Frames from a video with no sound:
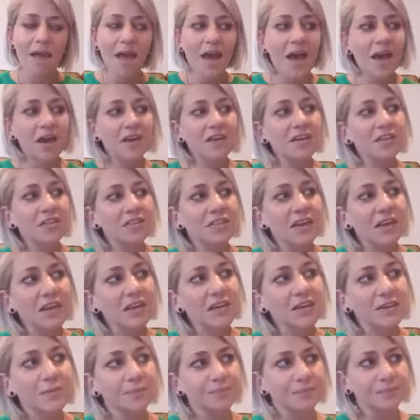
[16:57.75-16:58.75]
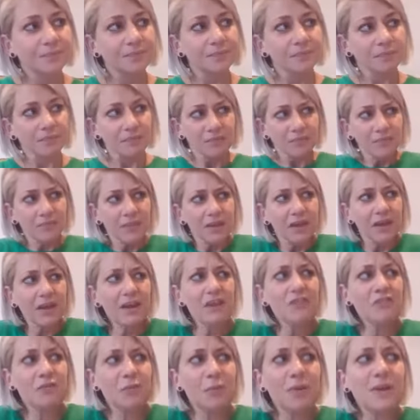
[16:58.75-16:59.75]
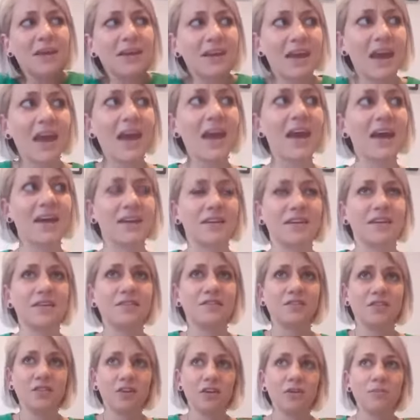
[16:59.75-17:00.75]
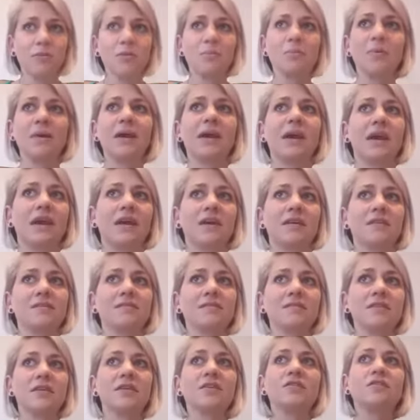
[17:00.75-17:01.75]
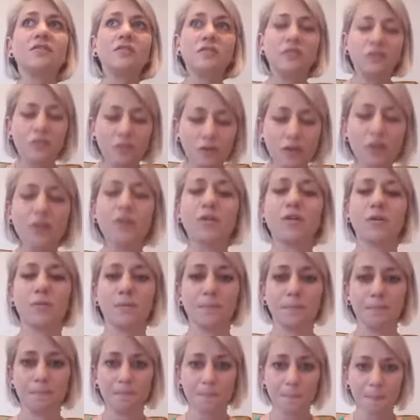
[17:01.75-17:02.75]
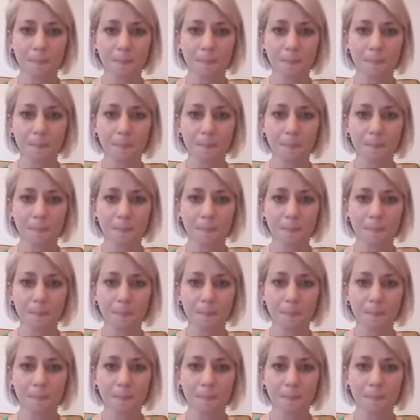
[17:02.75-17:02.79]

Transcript: And I think if we can, as human beings, assume